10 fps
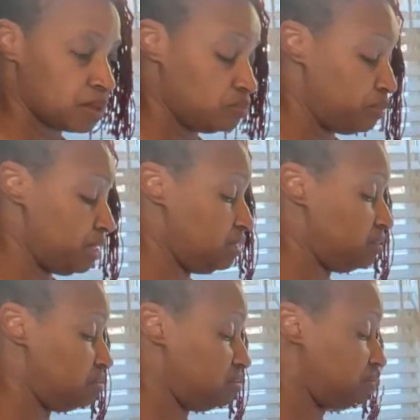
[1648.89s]
But
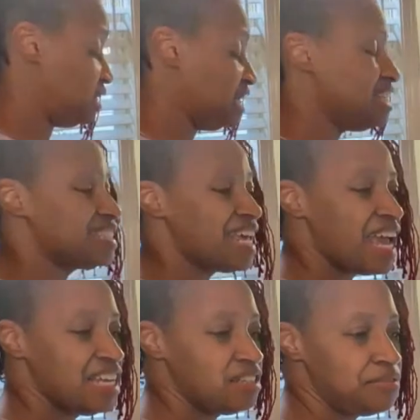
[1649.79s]
and it's
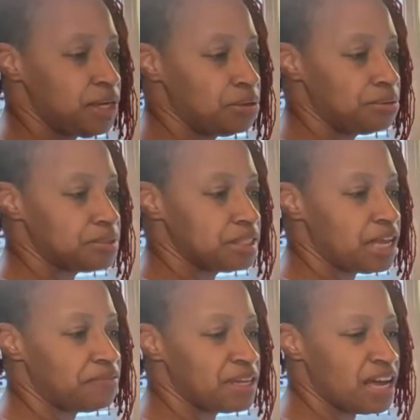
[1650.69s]
8 of those, and I
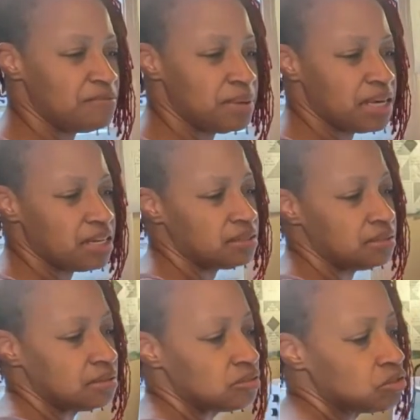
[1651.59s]
think I made
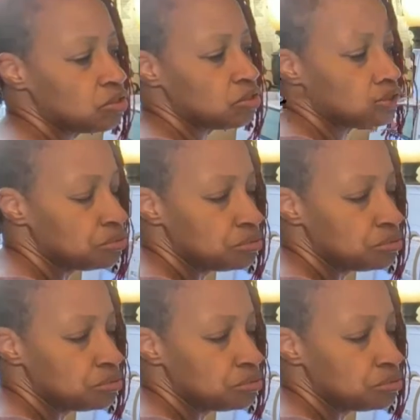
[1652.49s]
2.